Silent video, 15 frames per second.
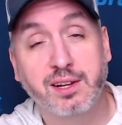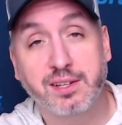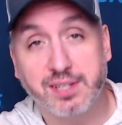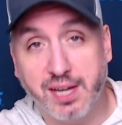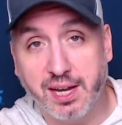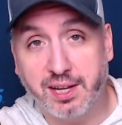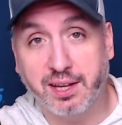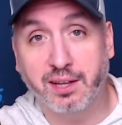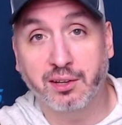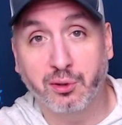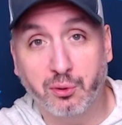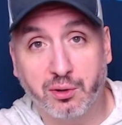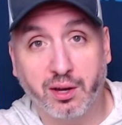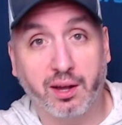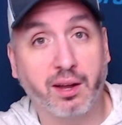taking
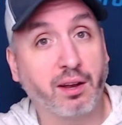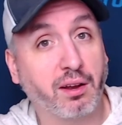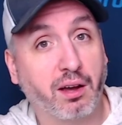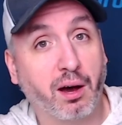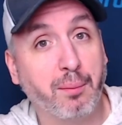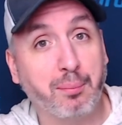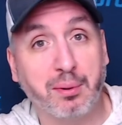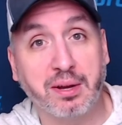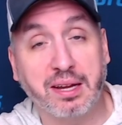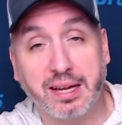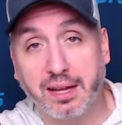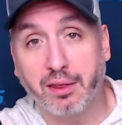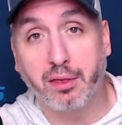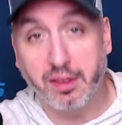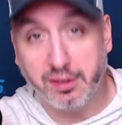Luka and company
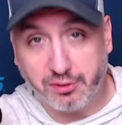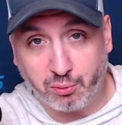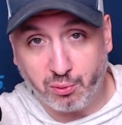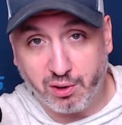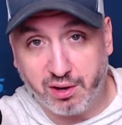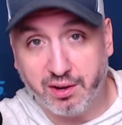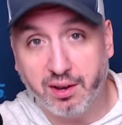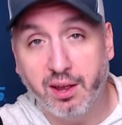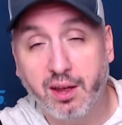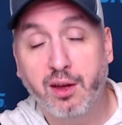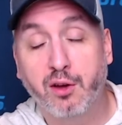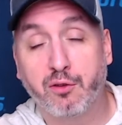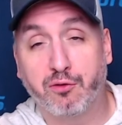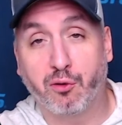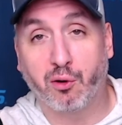in this one
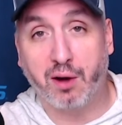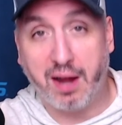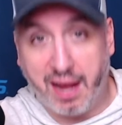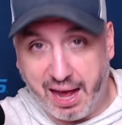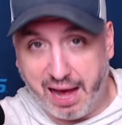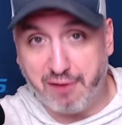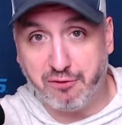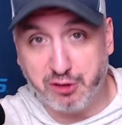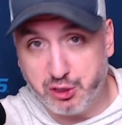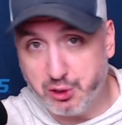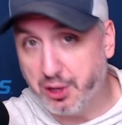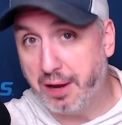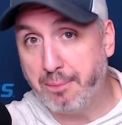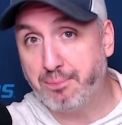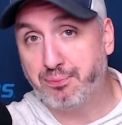for a half a
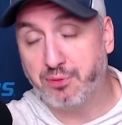unit.